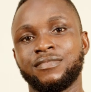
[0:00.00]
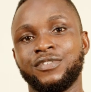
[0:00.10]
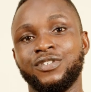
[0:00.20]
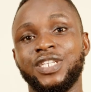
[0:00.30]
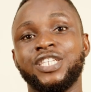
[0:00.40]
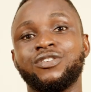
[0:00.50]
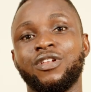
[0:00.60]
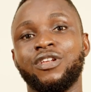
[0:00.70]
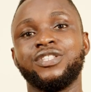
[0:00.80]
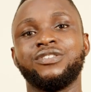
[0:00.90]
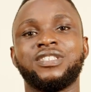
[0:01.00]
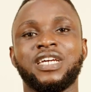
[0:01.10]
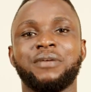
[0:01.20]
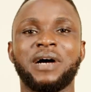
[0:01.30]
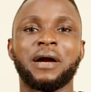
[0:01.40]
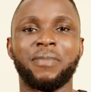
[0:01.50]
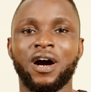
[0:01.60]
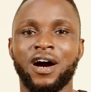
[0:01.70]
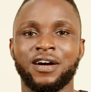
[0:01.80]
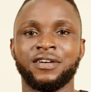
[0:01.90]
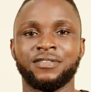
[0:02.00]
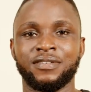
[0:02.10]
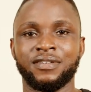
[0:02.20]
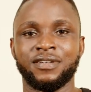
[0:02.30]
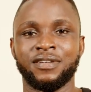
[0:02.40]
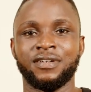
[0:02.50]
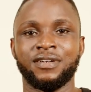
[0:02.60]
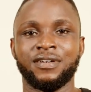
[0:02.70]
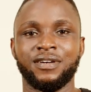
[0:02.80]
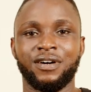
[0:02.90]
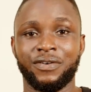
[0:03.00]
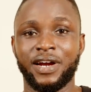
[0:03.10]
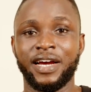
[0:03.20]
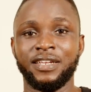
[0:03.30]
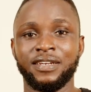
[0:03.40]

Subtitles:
you need to learn to take back power. All right?